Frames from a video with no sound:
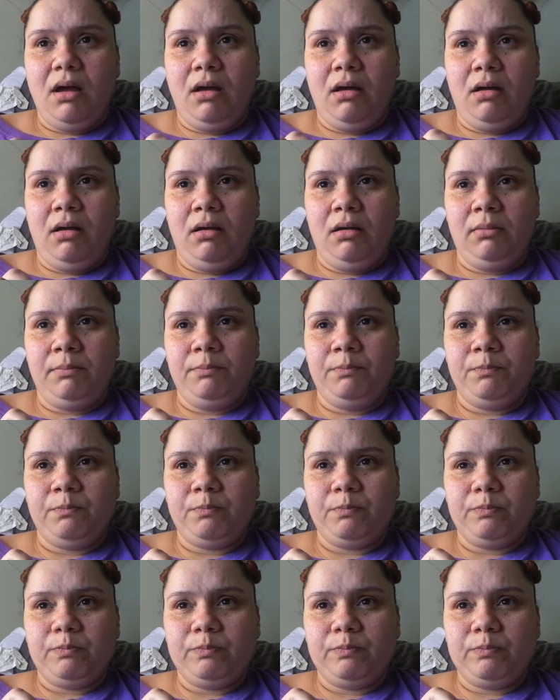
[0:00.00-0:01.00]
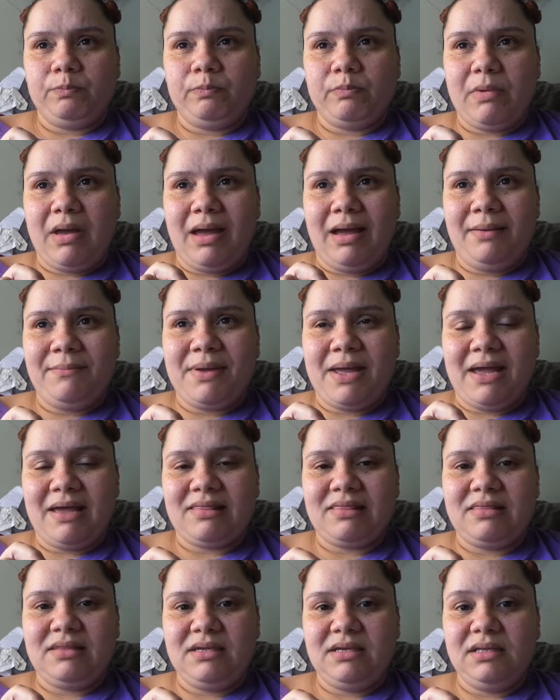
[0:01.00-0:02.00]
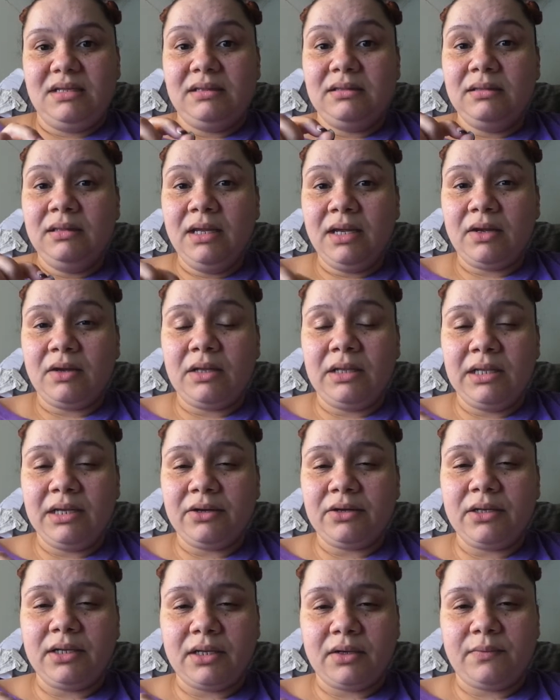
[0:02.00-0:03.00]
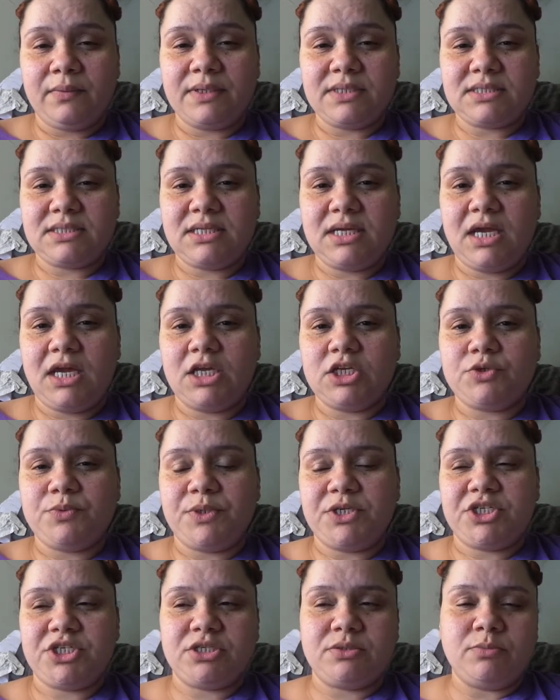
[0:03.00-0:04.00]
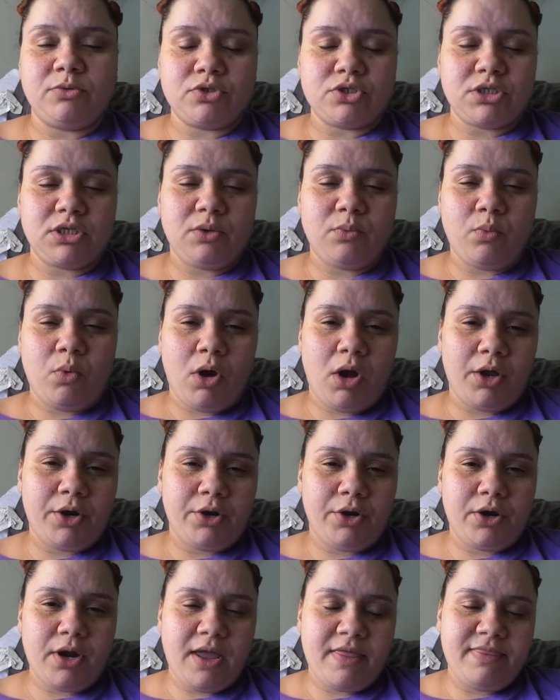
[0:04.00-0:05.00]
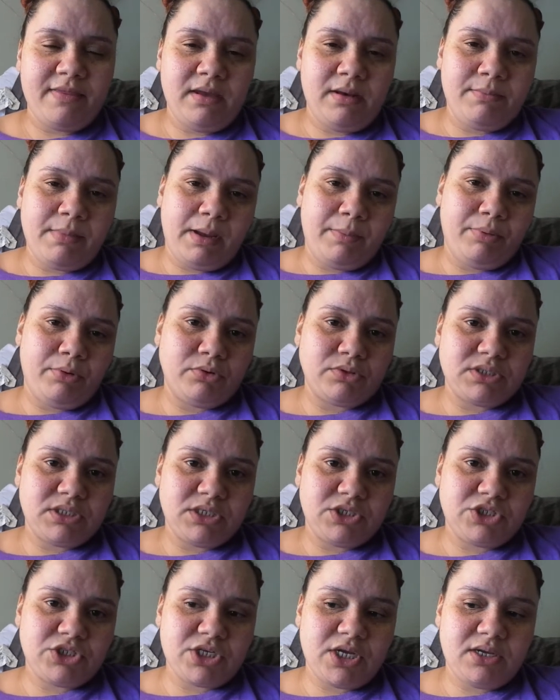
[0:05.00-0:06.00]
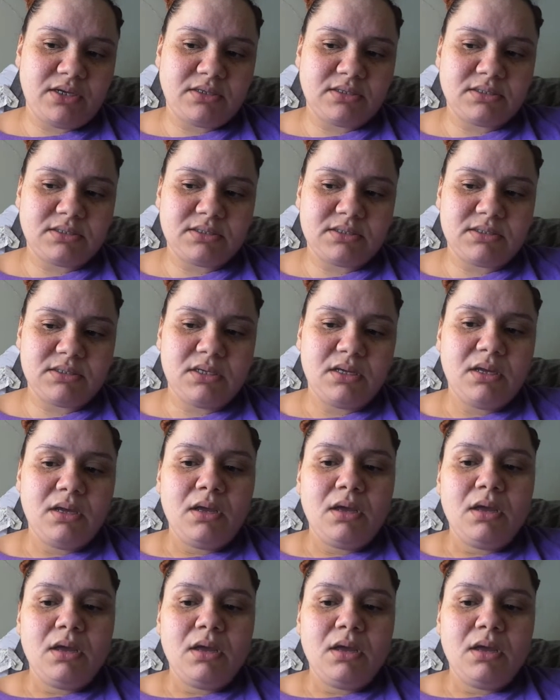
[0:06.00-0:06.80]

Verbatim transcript: um, I'm at the li- clear liquid stage, which is mostly water, and then my protein shakes.